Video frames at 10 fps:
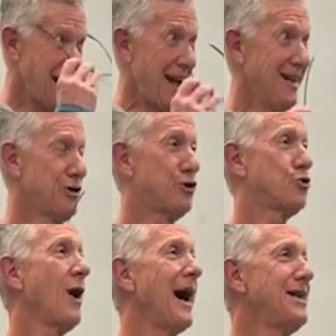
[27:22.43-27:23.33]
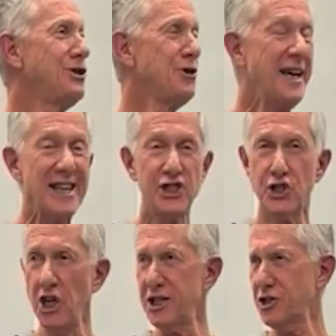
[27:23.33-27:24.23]
and try to get
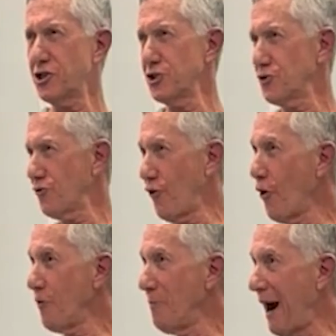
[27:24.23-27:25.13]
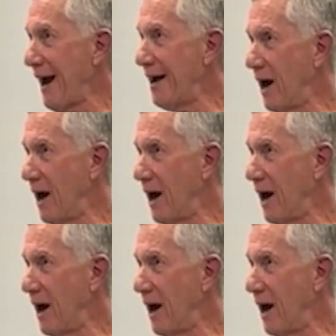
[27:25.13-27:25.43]
justice for my